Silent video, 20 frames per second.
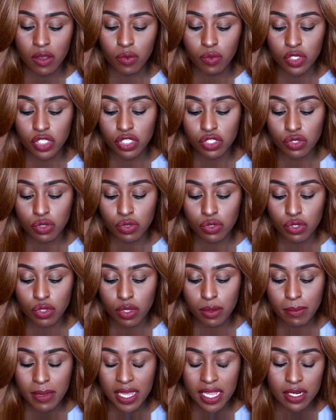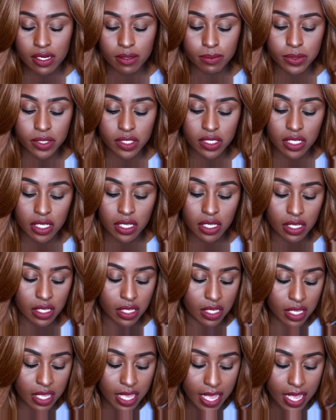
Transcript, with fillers: which is also a matte lipstick